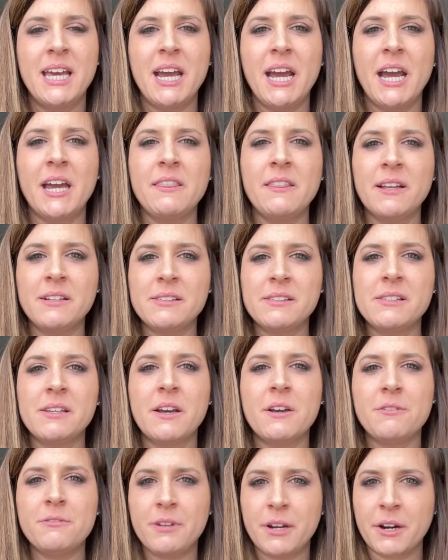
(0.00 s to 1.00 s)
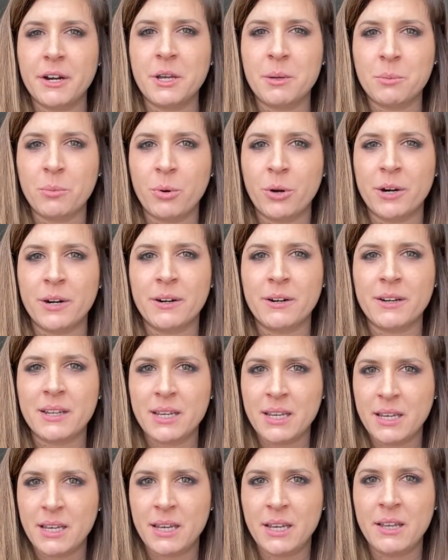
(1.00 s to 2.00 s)
And that's a very important
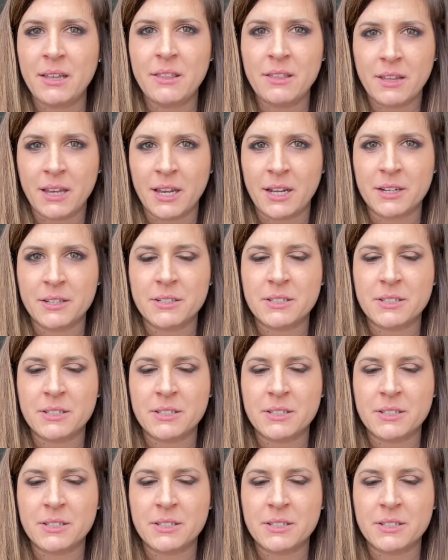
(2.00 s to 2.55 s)
key thing